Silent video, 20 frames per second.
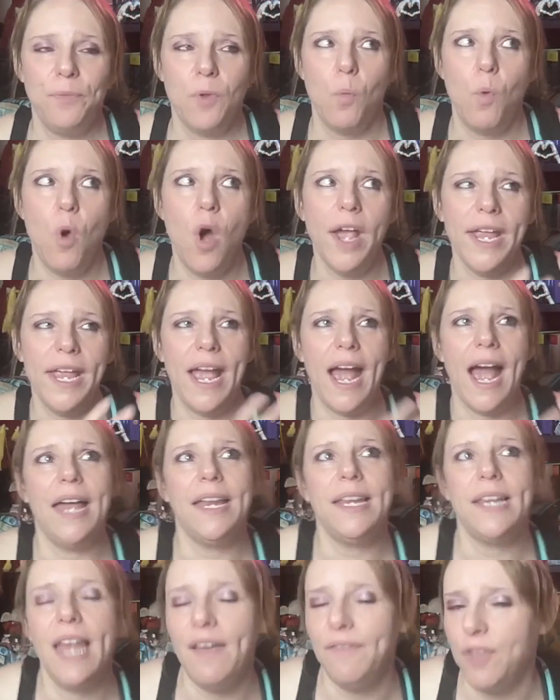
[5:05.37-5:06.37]
what he
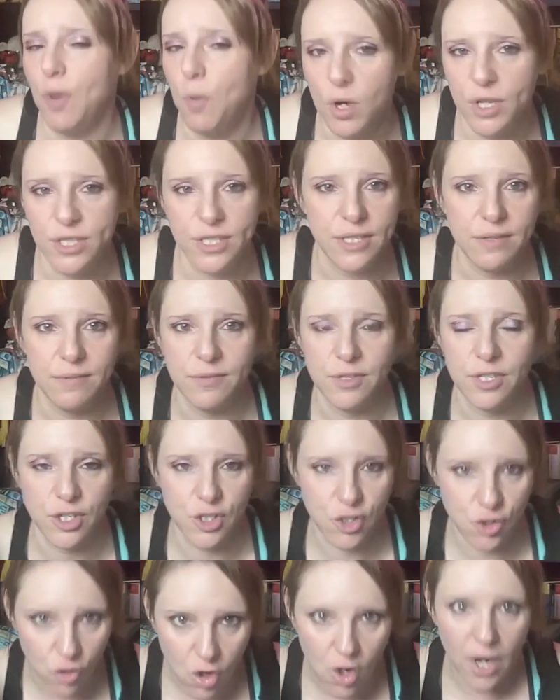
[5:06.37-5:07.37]
had left that wasn't
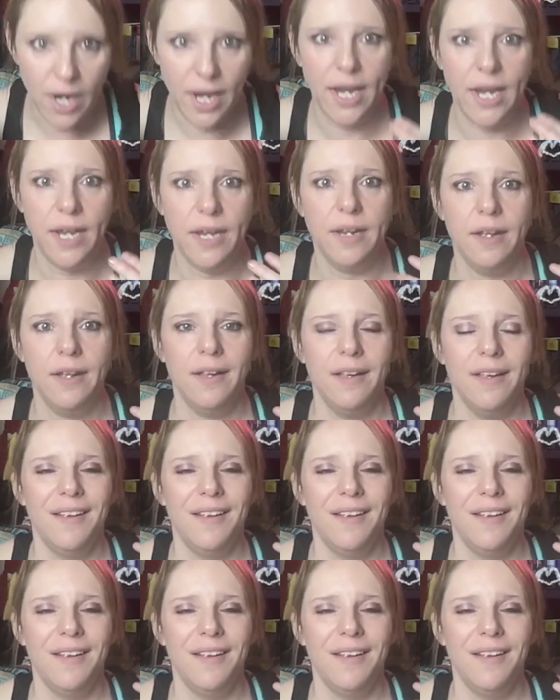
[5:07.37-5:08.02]
destroyed